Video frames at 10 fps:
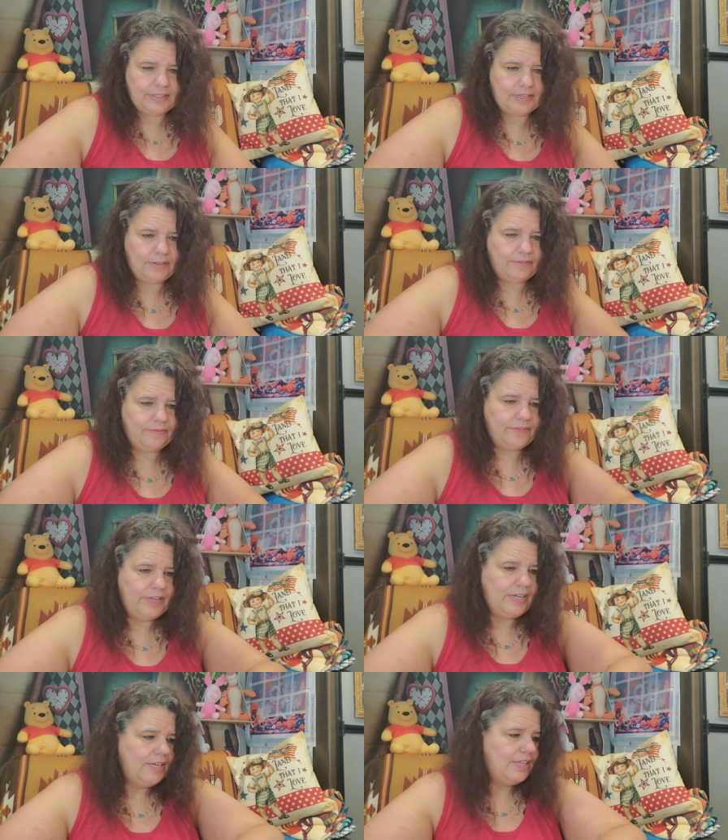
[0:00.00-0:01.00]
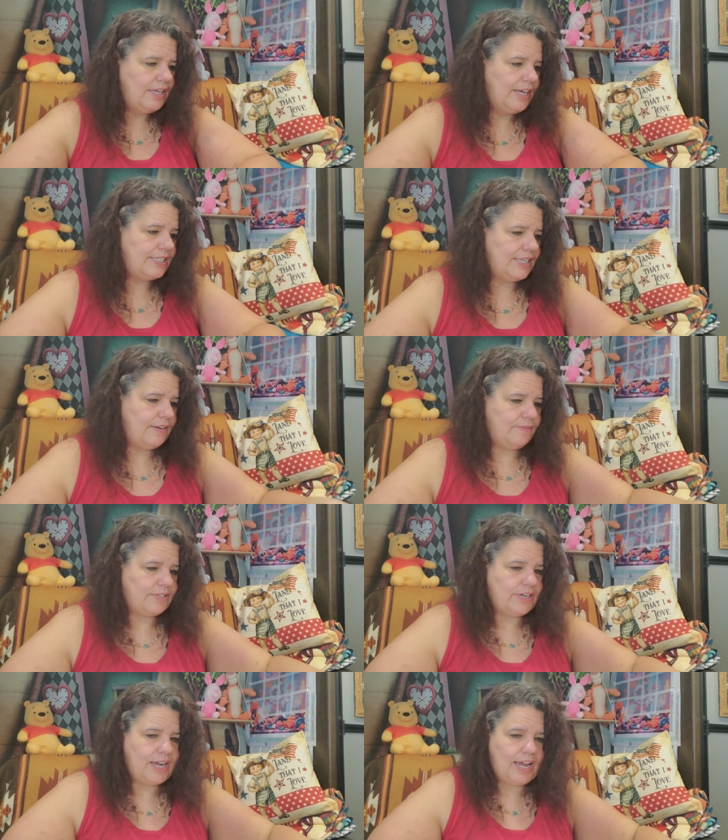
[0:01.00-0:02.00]
So, like I said,
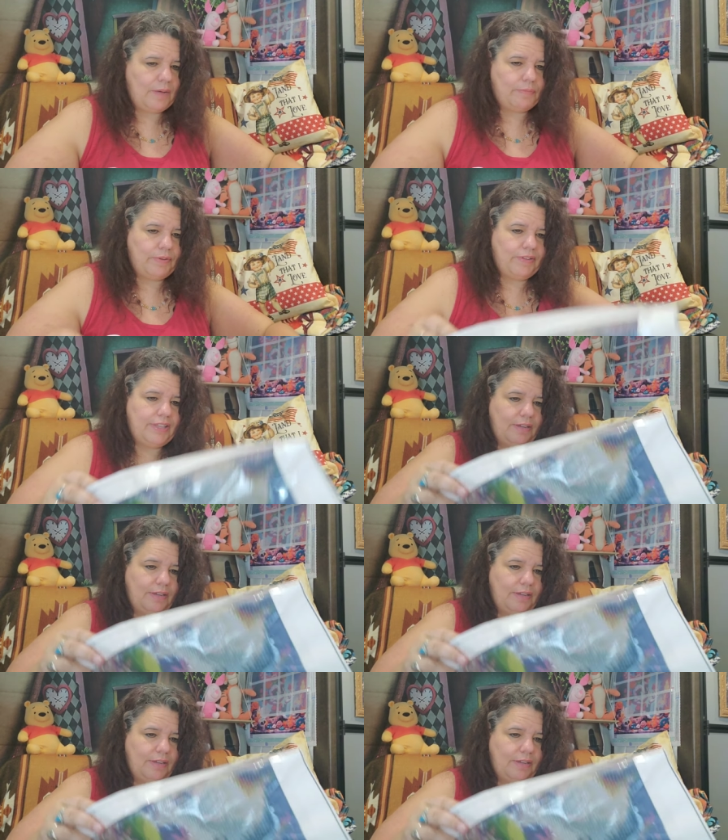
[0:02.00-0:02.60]
was not happy with